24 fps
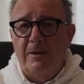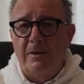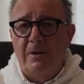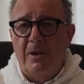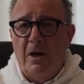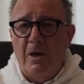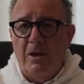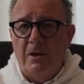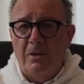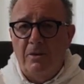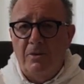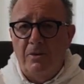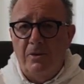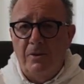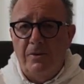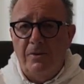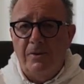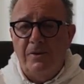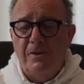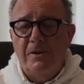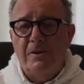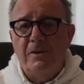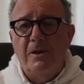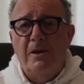
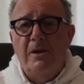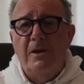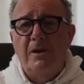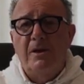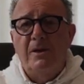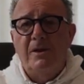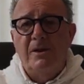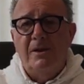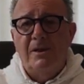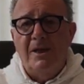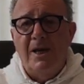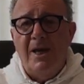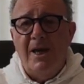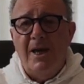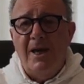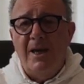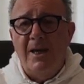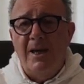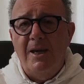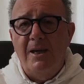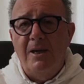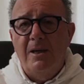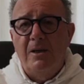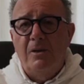doctors
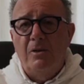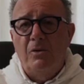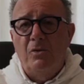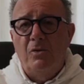say